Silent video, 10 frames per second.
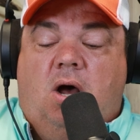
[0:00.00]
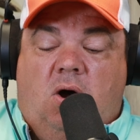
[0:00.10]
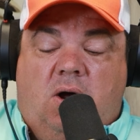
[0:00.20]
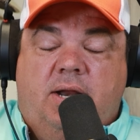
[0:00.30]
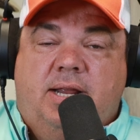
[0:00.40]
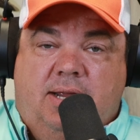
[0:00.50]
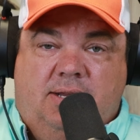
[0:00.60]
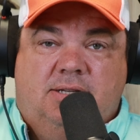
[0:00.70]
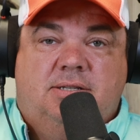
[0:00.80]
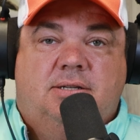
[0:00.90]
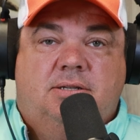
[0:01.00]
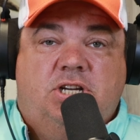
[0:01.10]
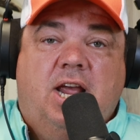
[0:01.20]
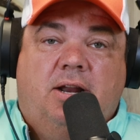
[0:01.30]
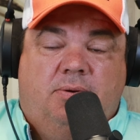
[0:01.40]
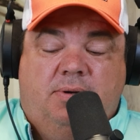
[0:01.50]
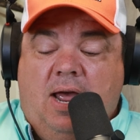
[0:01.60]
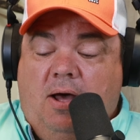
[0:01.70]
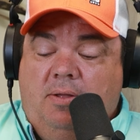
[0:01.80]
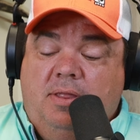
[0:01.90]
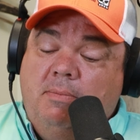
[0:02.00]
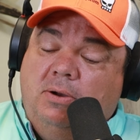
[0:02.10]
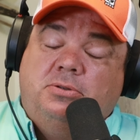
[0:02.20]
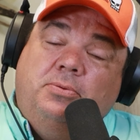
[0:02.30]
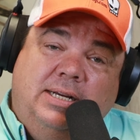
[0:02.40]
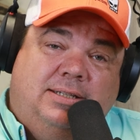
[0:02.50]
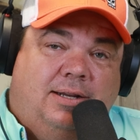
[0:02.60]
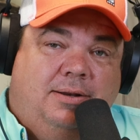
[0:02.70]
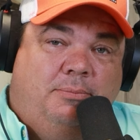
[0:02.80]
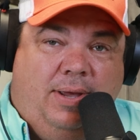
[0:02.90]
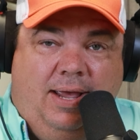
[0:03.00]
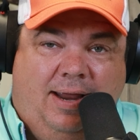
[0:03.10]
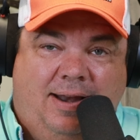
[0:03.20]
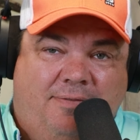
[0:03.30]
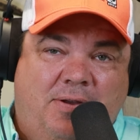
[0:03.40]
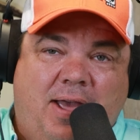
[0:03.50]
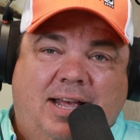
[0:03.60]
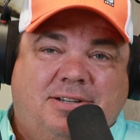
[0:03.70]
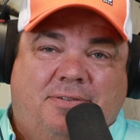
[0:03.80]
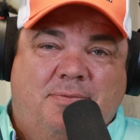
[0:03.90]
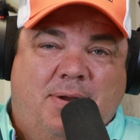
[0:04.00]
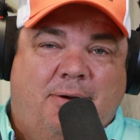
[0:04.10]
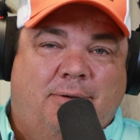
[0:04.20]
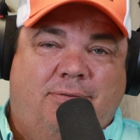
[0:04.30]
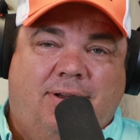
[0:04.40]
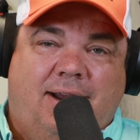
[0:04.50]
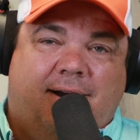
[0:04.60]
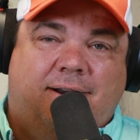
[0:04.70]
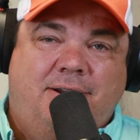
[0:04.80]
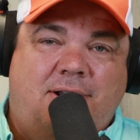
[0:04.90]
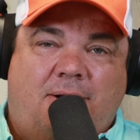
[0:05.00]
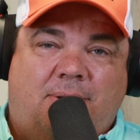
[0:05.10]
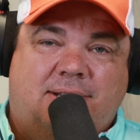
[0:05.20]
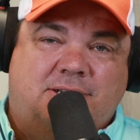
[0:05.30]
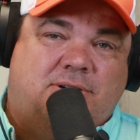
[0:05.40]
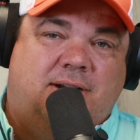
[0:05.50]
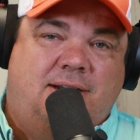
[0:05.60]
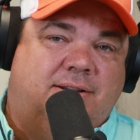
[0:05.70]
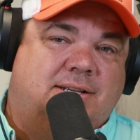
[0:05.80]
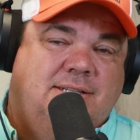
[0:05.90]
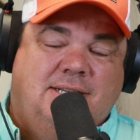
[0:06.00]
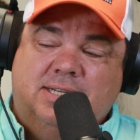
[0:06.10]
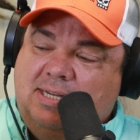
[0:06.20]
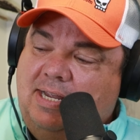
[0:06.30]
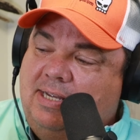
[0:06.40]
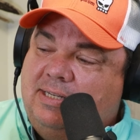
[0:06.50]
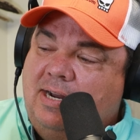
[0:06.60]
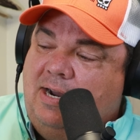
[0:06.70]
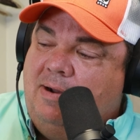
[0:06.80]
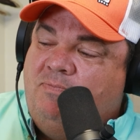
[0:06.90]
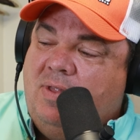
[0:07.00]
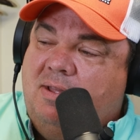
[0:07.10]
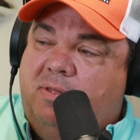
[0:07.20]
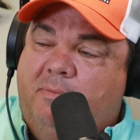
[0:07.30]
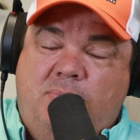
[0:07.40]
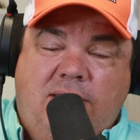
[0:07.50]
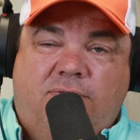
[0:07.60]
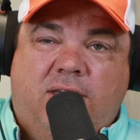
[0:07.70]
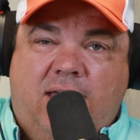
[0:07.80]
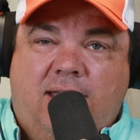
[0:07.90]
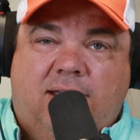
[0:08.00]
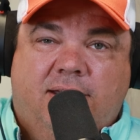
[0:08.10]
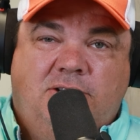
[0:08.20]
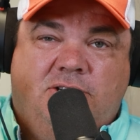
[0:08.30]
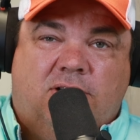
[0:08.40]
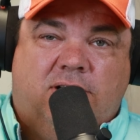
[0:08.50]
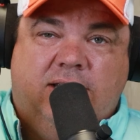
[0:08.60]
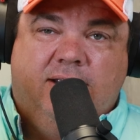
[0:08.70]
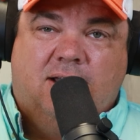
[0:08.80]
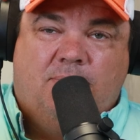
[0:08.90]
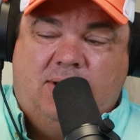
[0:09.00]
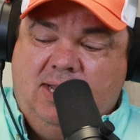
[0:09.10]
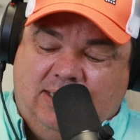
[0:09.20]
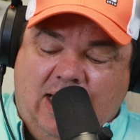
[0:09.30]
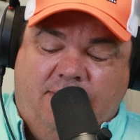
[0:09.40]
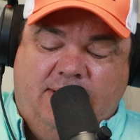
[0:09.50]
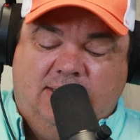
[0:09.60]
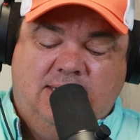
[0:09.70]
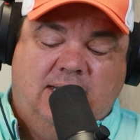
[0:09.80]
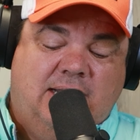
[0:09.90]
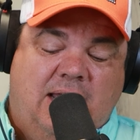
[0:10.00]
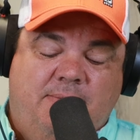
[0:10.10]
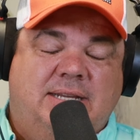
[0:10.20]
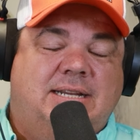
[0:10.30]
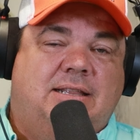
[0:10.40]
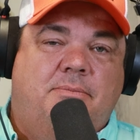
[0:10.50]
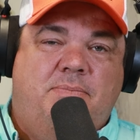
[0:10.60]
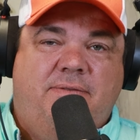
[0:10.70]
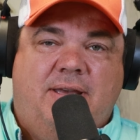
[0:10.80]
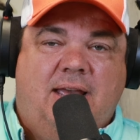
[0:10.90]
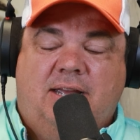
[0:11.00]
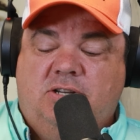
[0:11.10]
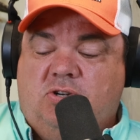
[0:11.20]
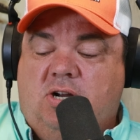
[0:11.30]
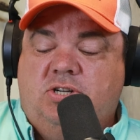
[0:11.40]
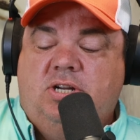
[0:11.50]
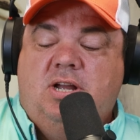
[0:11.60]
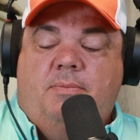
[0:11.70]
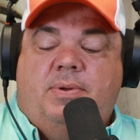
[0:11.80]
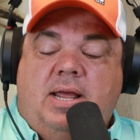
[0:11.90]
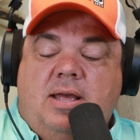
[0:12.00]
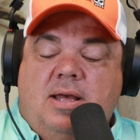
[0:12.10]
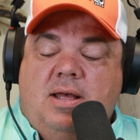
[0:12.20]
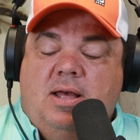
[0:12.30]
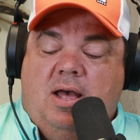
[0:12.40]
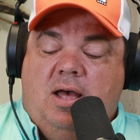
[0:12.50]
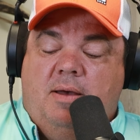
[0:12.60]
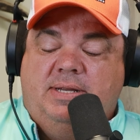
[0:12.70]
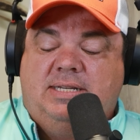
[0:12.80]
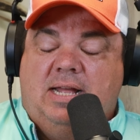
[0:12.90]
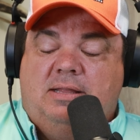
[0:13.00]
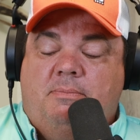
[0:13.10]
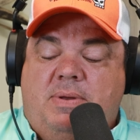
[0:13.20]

on his channel. Now, the most recent being, if you guys are familiar with Flair, you know what this right here is. This is the Beefcake Jerky Company. That's kind of his nickname. He's got the Beefcake Construction Company. Um, he's got the